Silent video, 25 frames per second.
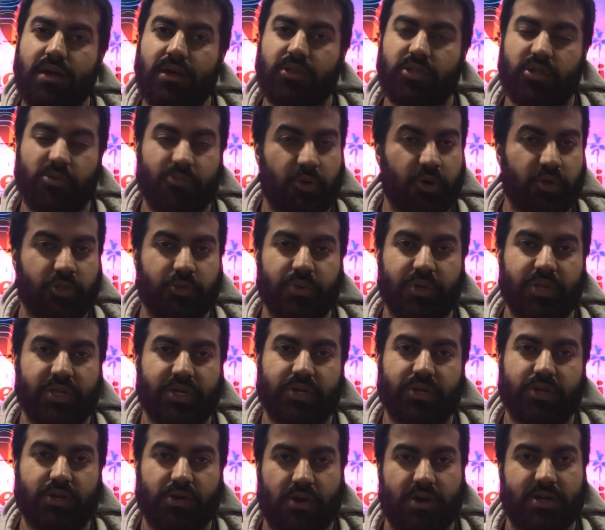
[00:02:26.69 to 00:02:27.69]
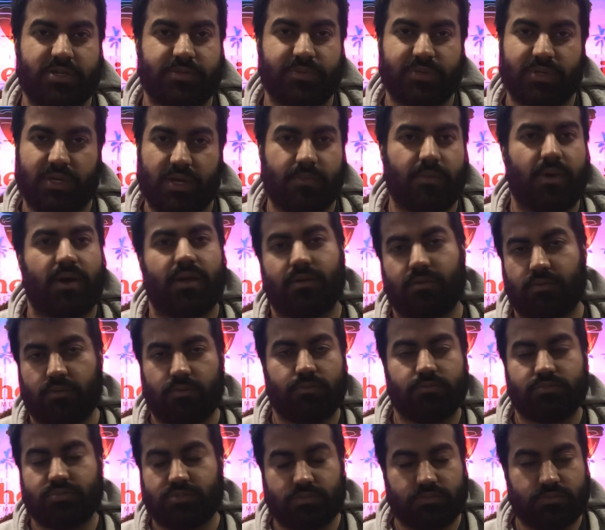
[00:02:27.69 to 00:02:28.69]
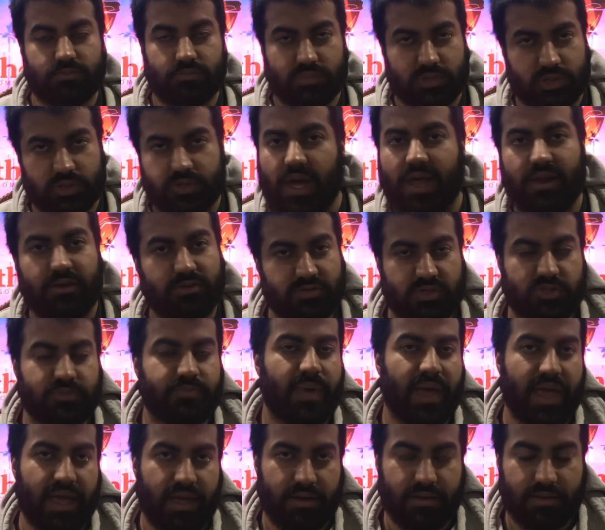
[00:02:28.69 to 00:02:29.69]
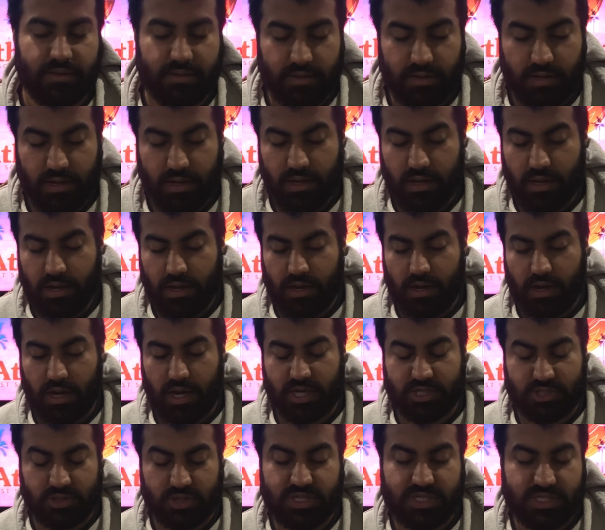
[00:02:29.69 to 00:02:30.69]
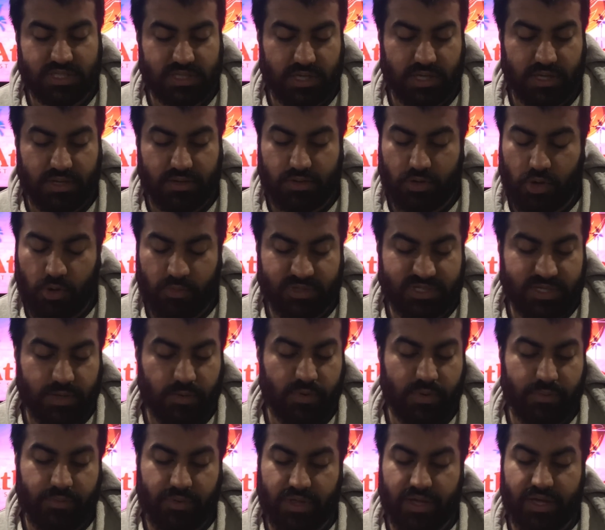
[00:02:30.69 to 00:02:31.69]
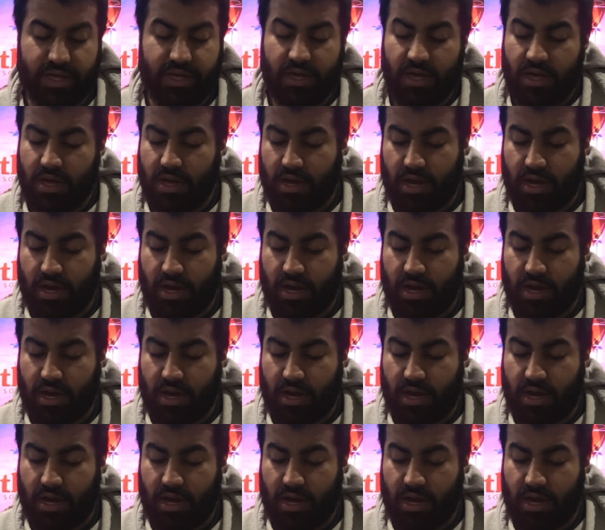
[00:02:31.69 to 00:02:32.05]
They're both really good cards, but come on, Stratos was banned. So this is the normal summon we play.